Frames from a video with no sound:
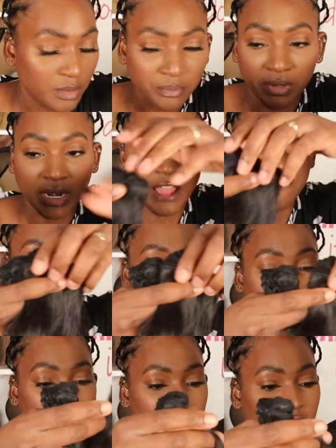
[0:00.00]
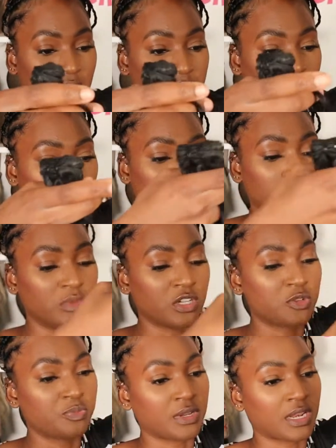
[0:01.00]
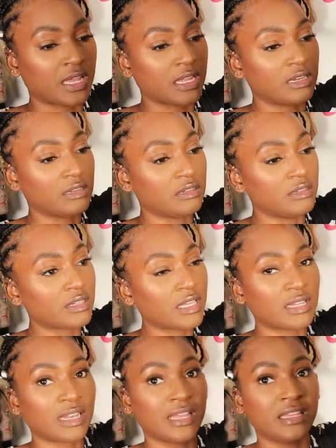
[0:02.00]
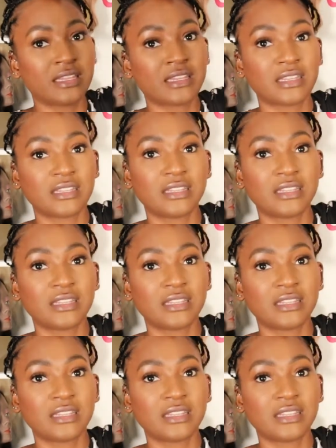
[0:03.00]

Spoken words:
But I feel like it's going to be too much. But like, look at like,